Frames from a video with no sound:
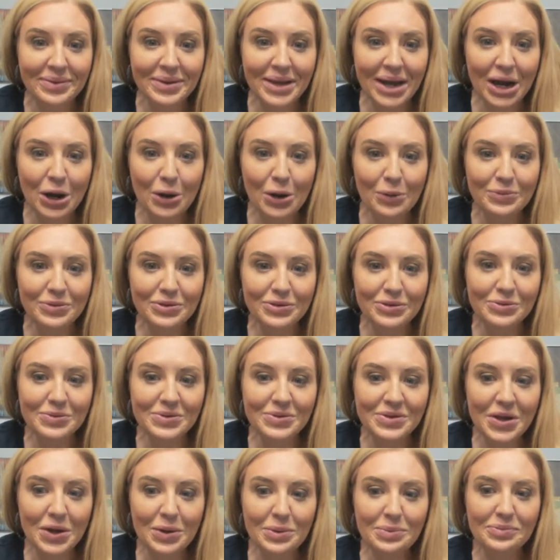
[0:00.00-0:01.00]
I hope this
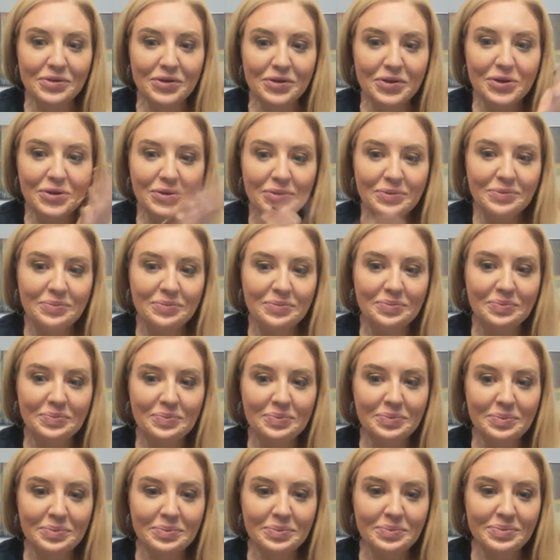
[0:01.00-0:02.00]
was helpful.
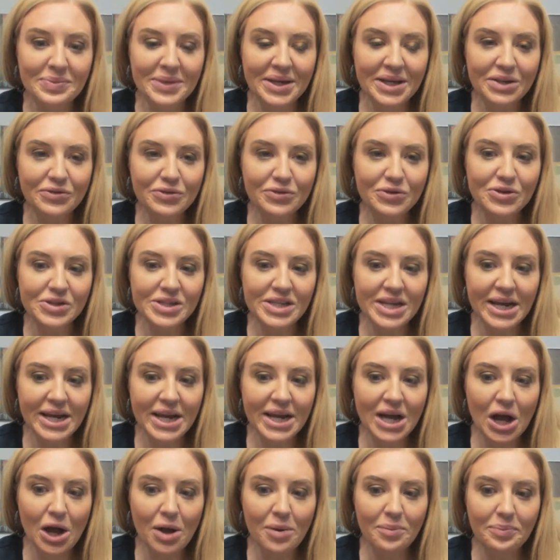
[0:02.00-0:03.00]
Thanks for
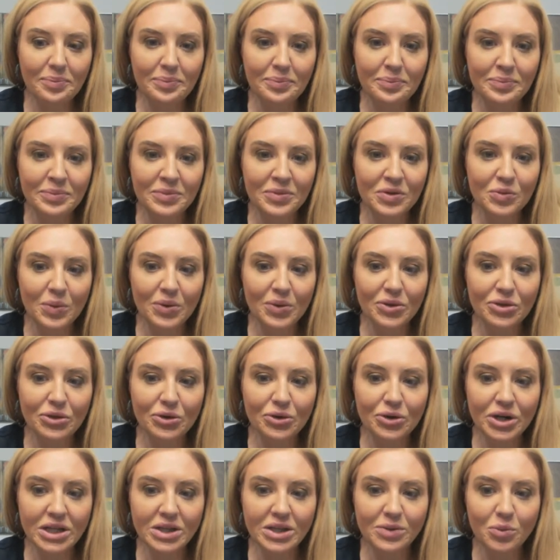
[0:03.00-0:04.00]
staying up. It's
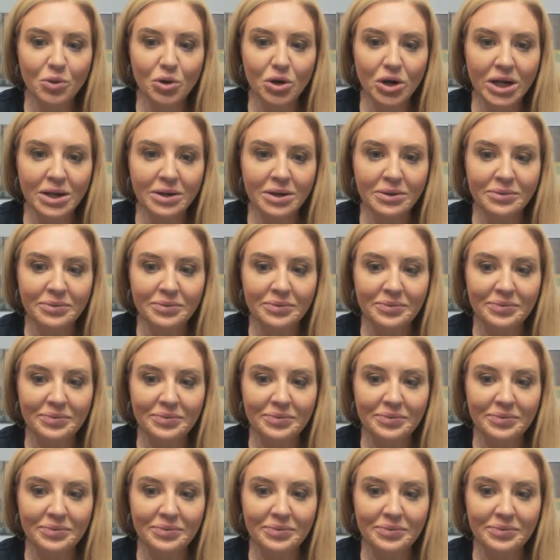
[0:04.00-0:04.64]
1.30 in the morning.